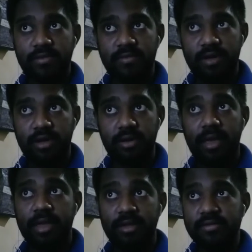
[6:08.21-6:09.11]
Second,
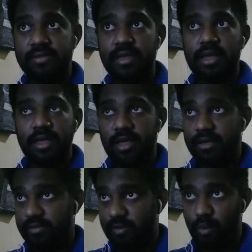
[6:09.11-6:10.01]
AIDS.
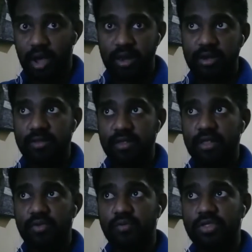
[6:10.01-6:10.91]
AIDS is a viral disease
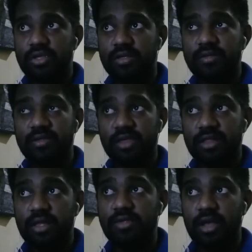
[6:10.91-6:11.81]
which is a
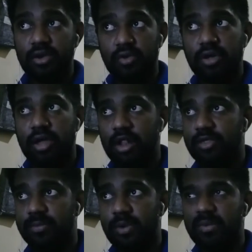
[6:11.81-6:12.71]
serious and growing health
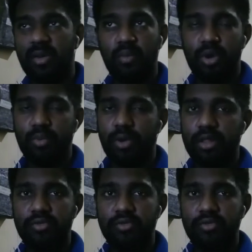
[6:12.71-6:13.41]
problem worldwide.